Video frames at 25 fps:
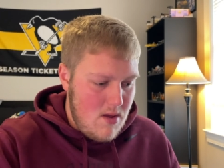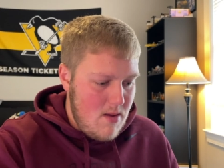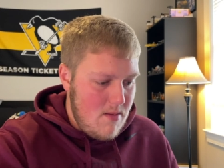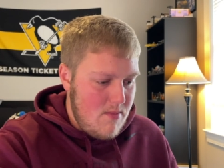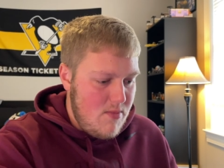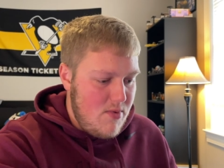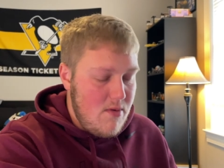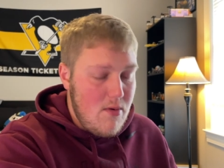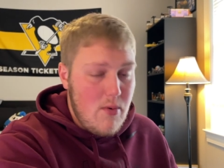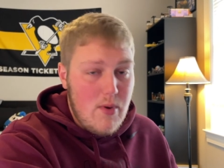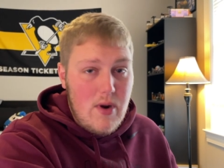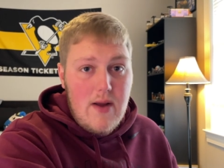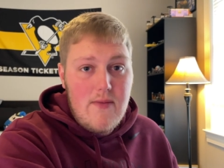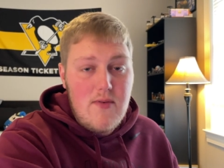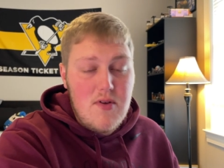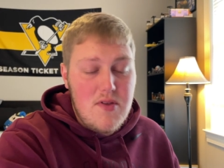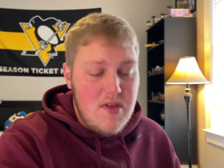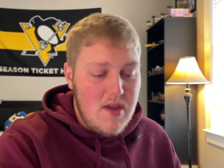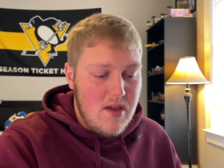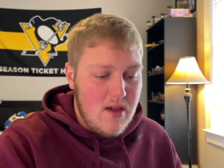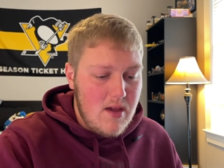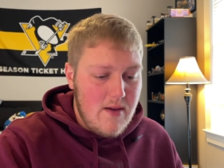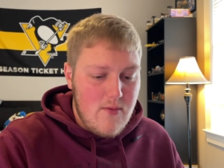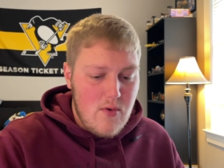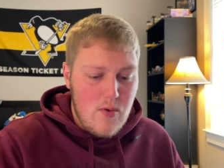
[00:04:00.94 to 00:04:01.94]
throwing
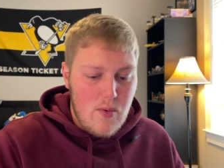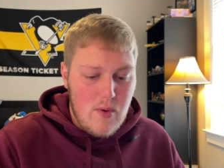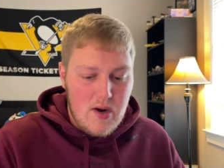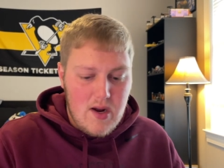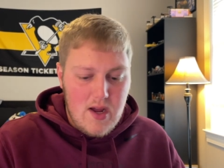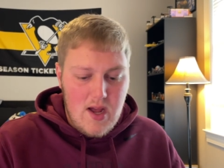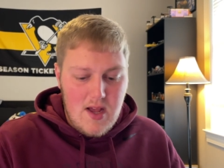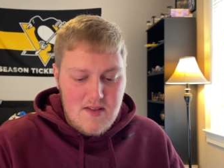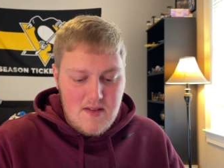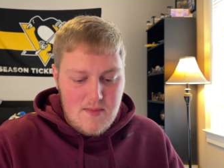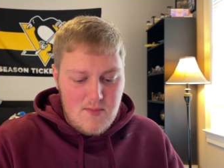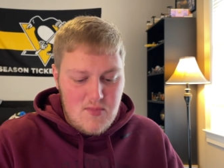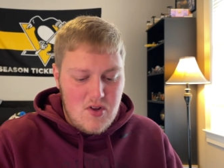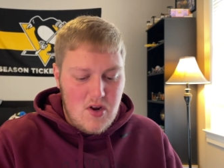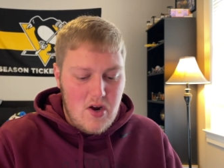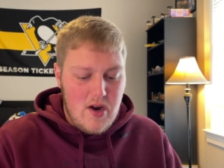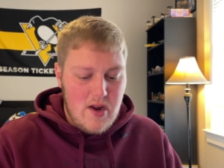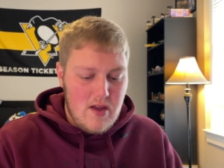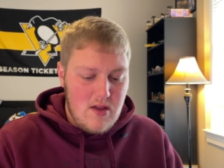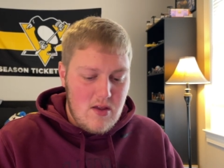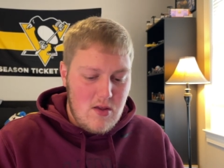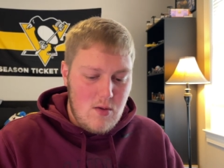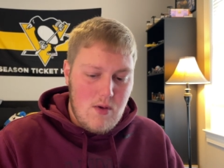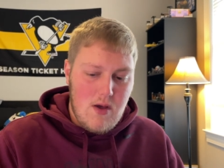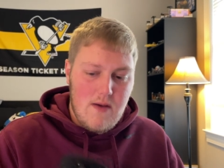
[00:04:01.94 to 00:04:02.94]
everything everywhere, guys. I'm sorry.
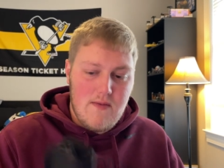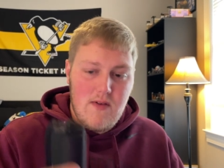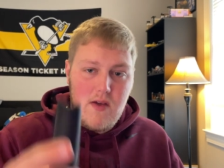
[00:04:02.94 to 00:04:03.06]
You have